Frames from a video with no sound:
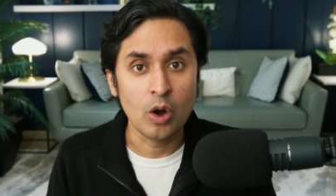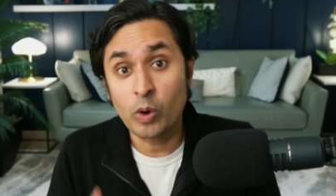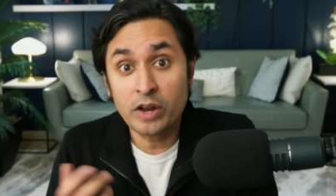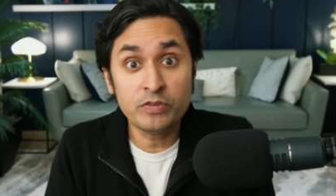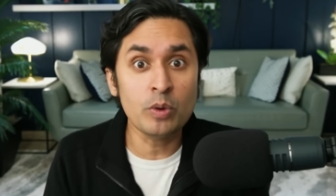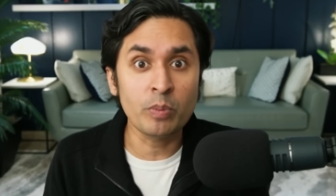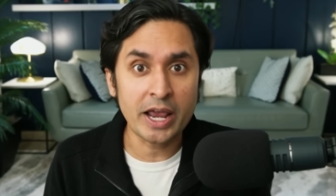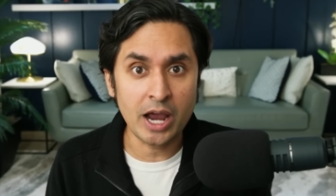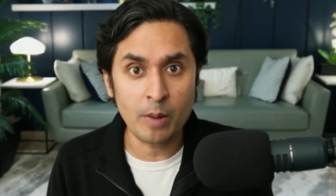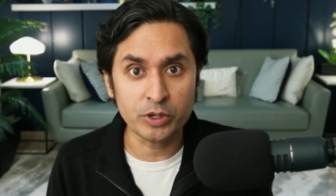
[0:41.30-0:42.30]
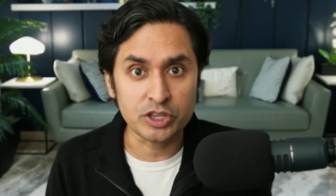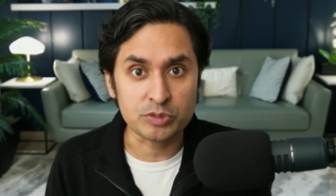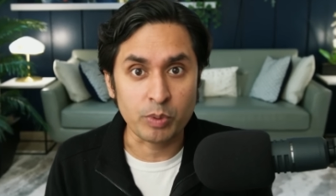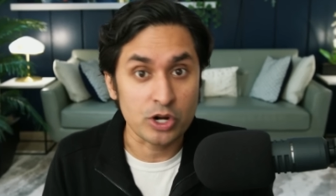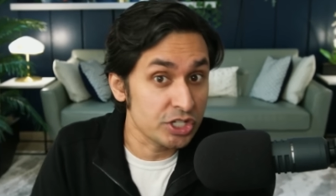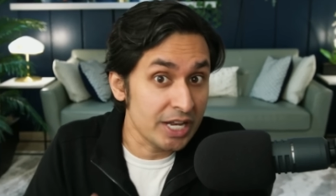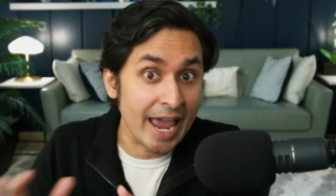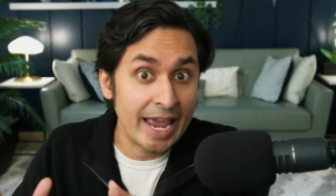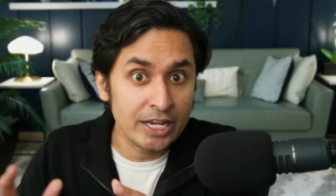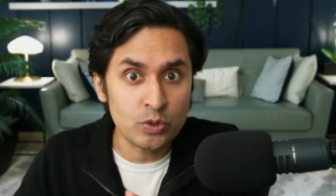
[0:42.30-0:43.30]
What if you break up with this person
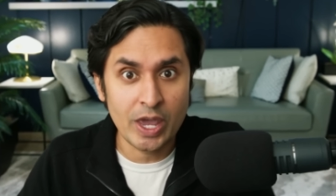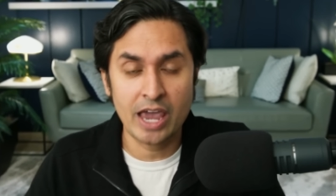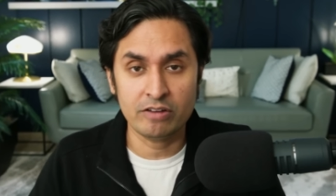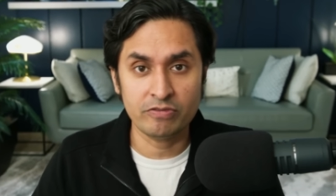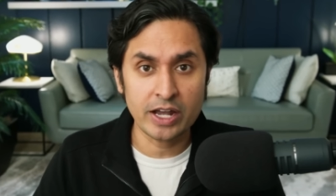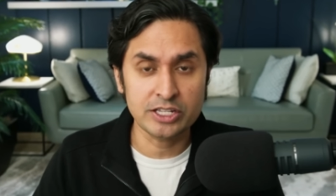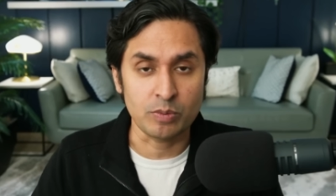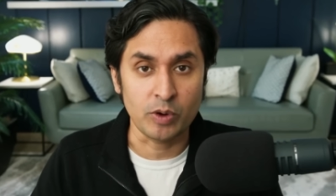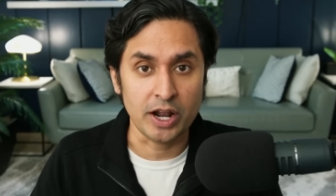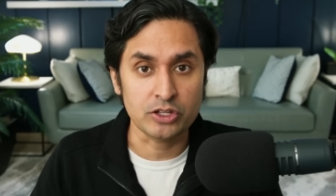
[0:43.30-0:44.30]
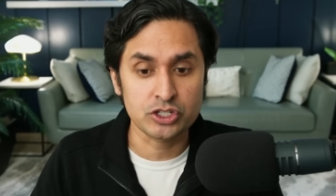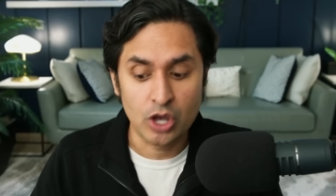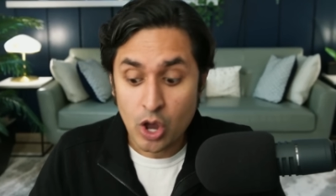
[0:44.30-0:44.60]
and you can't find someone else?